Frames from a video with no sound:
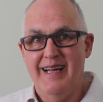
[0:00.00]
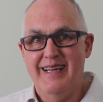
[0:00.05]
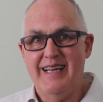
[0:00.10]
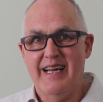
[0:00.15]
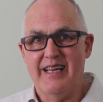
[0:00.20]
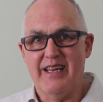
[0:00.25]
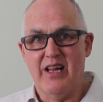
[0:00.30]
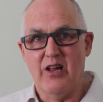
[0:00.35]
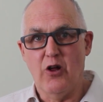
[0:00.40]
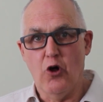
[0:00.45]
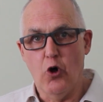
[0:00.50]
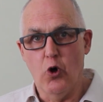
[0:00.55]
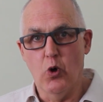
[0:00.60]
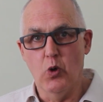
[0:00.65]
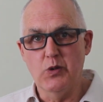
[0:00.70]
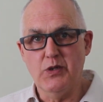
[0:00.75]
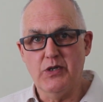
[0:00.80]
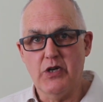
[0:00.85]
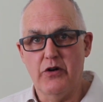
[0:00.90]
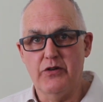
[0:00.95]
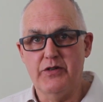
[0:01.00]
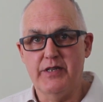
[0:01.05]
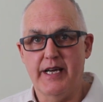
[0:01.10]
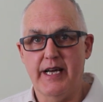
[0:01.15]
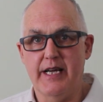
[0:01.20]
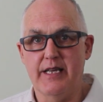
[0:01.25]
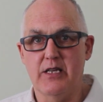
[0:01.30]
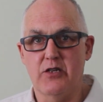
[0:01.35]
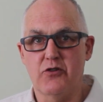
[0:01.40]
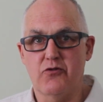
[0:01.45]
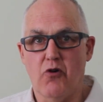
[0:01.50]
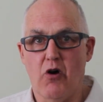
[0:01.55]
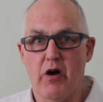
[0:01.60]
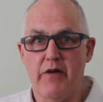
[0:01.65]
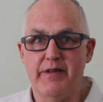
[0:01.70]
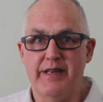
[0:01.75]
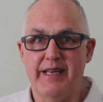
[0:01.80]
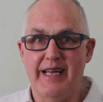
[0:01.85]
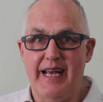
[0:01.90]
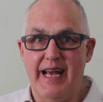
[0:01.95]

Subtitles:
Now, they'll also tell you that driving the